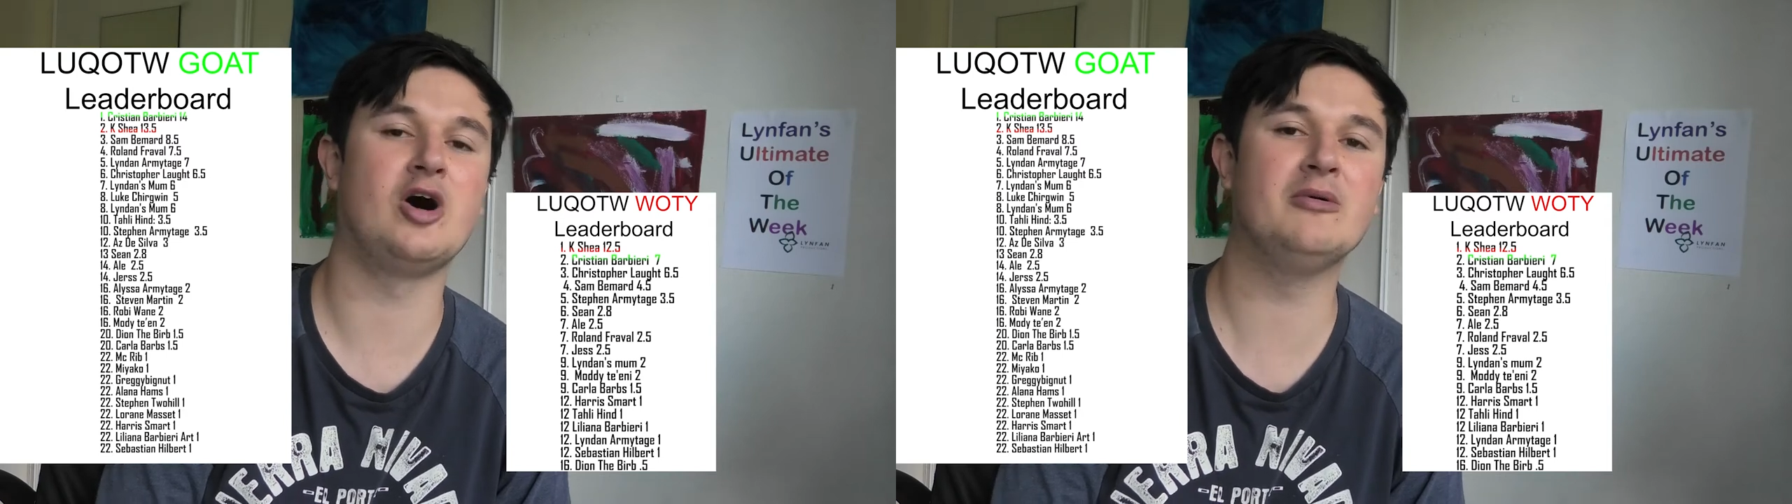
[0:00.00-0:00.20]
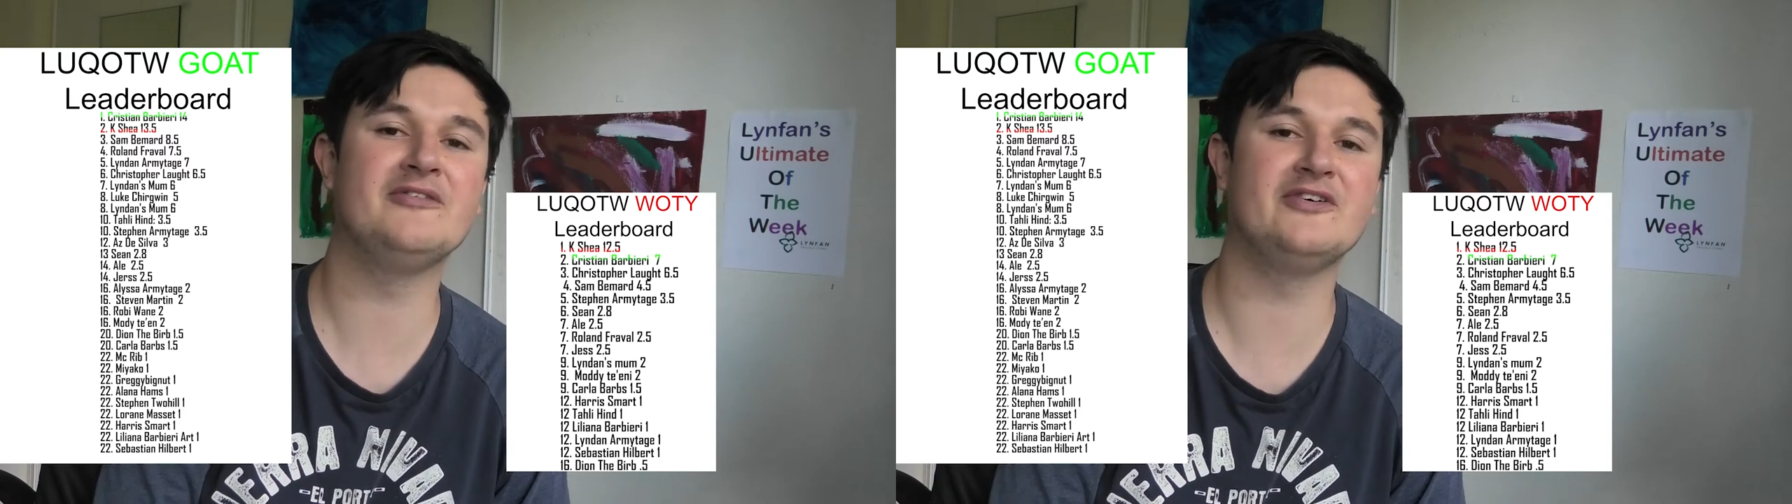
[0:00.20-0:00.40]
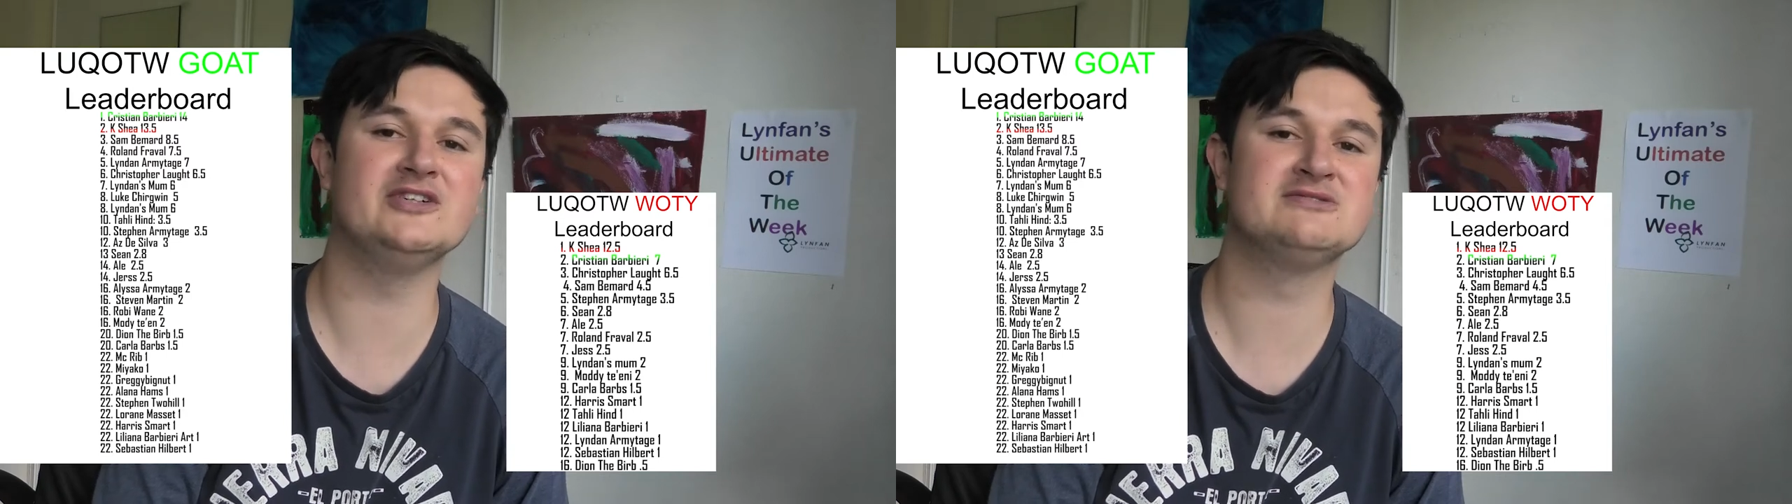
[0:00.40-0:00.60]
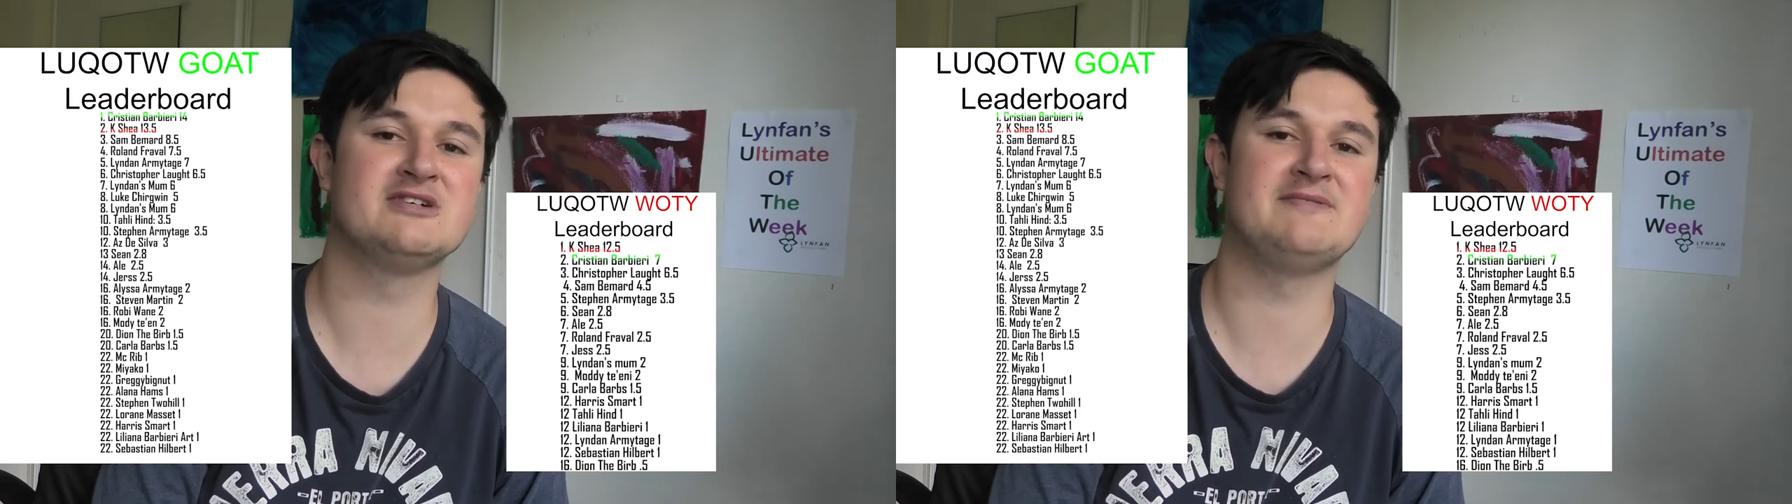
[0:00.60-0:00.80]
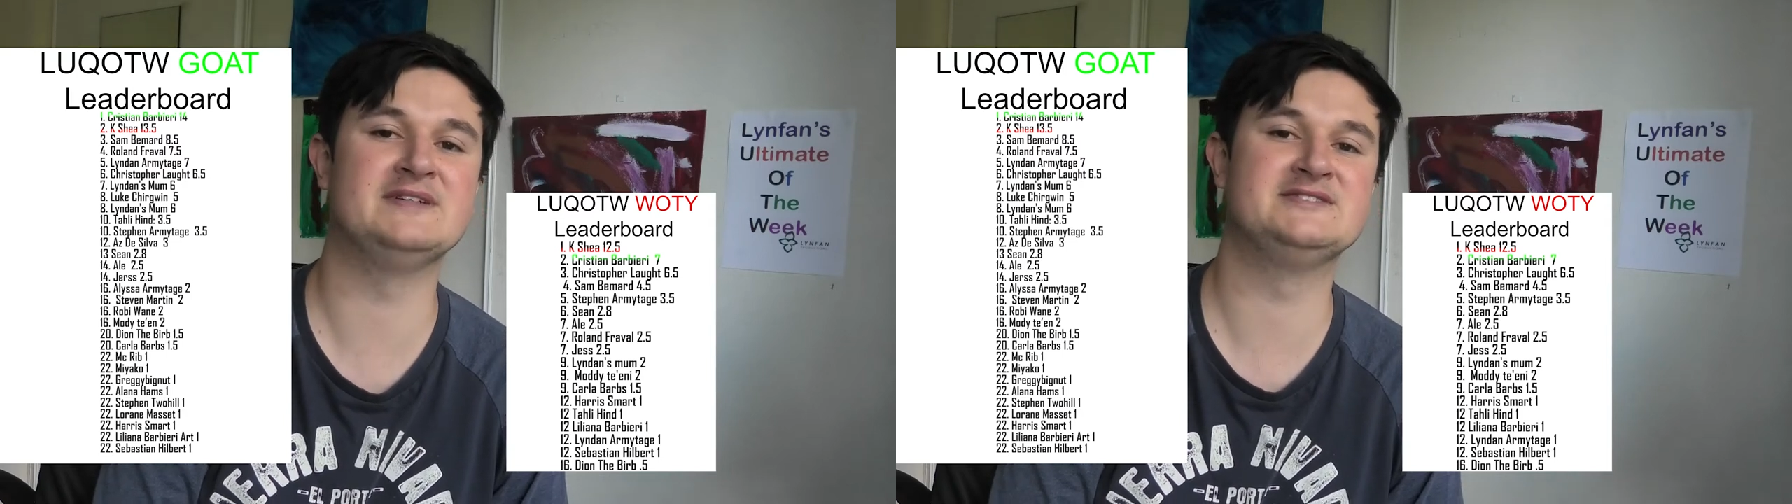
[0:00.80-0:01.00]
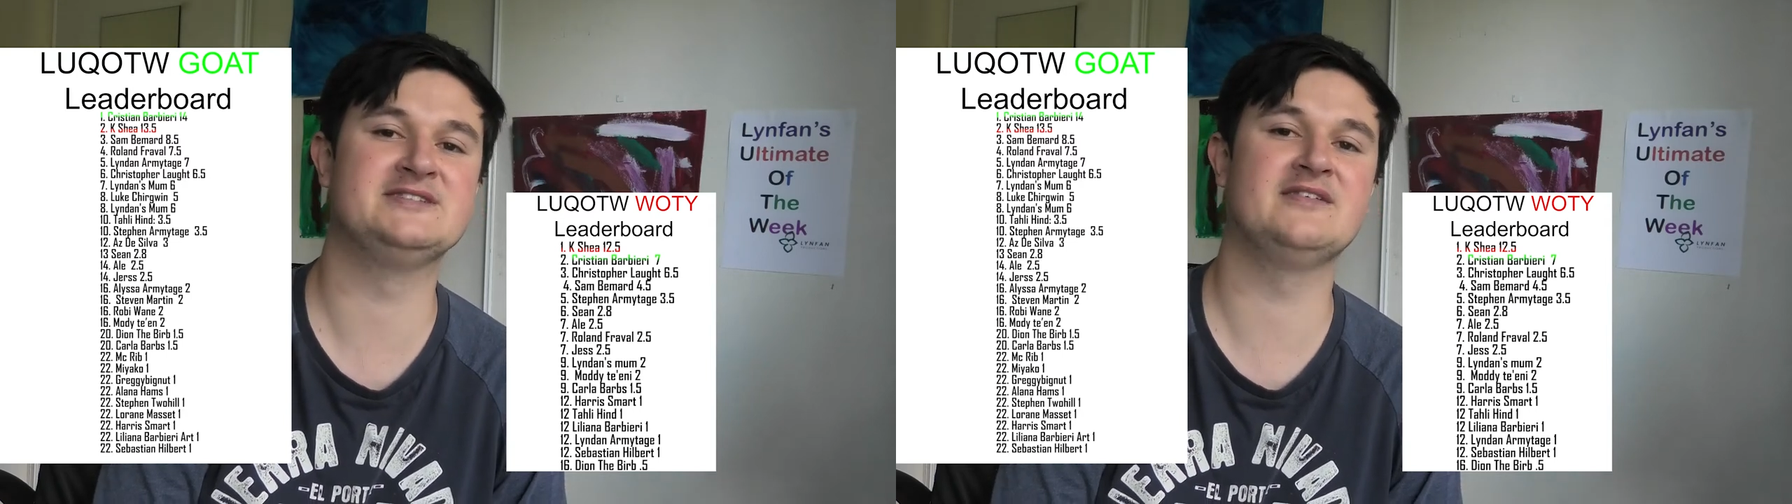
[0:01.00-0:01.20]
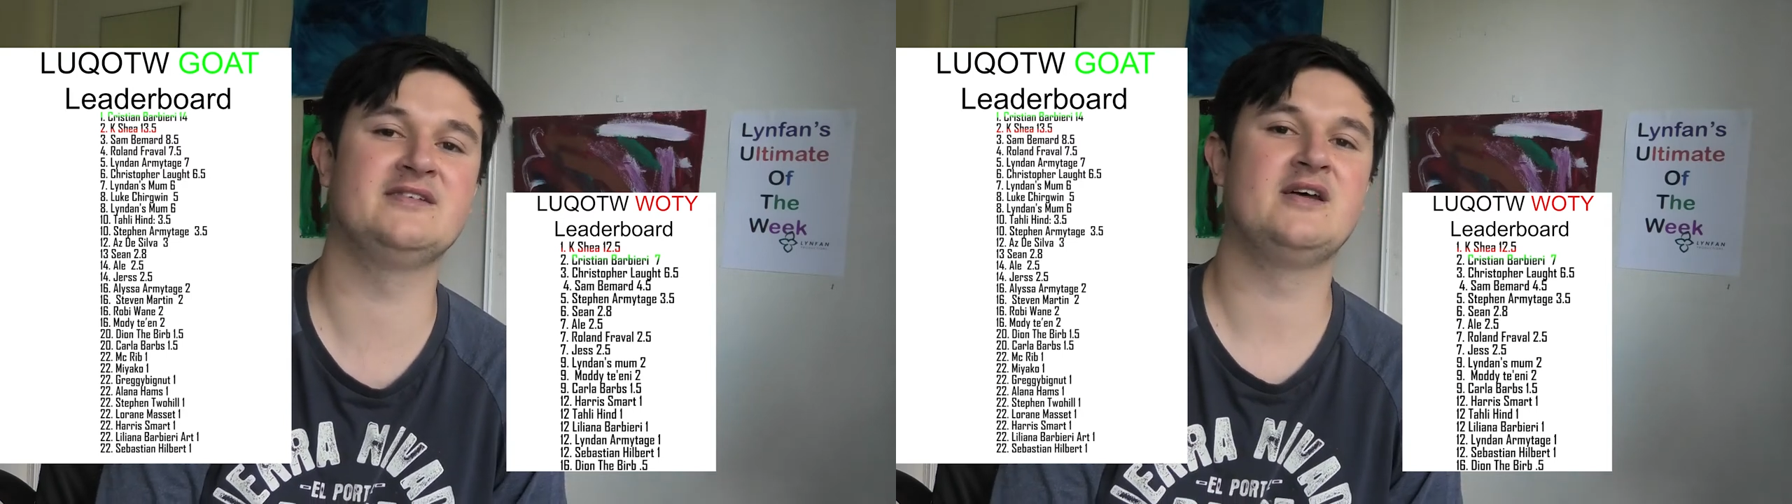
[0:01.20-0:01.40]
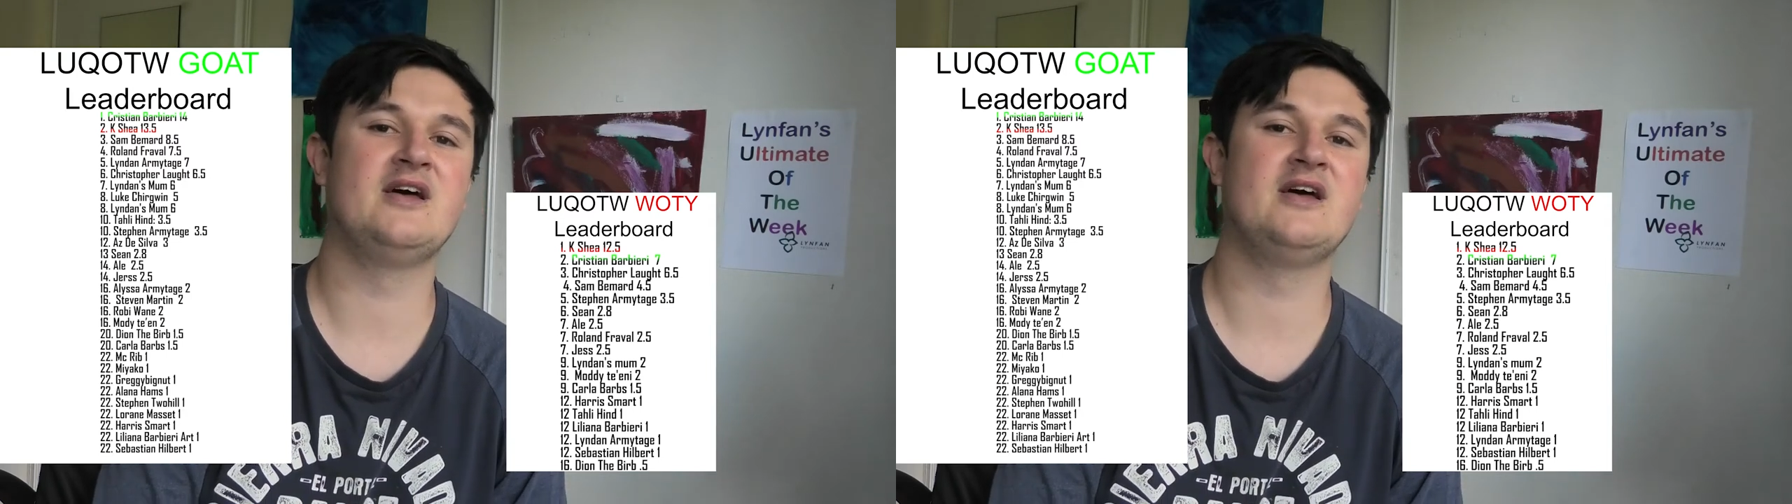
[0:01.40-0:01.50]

homophones, which means that